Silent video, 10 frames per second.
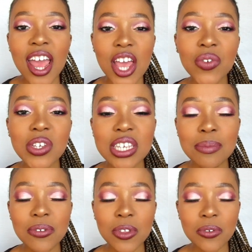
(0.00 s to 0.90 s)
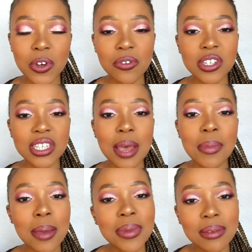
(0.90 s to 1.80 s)
If you're seeing me for the very first time,
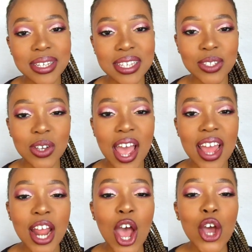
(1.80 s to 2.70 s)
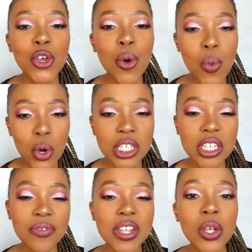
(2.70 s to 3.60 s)
hi, my name is Thato and you're most
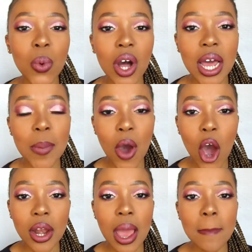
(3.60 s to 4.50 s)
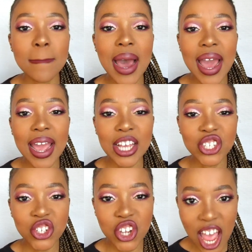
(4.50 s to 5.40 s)
definitely welcome on my
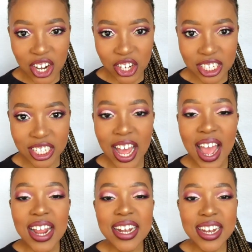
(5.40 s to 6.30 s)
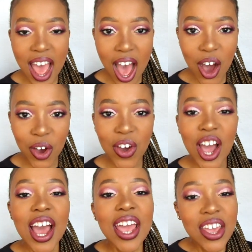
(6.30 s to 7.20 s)
channel. Now
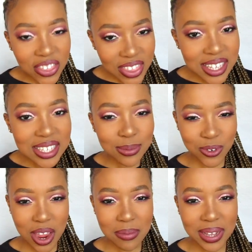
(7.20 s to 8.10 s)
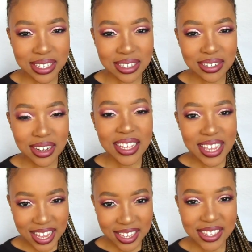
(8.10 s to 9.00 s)
hit that subscribe button,
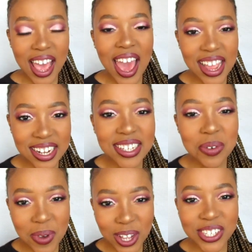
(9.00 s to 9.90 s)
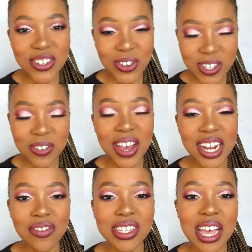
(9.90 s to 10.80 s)
yes, and click the bell to get notified
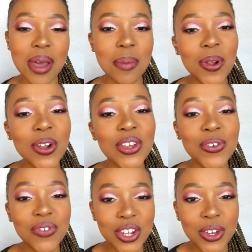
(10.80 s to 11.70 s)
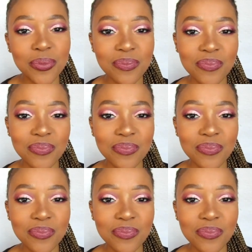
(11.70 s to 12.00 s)
every time I upload a new video.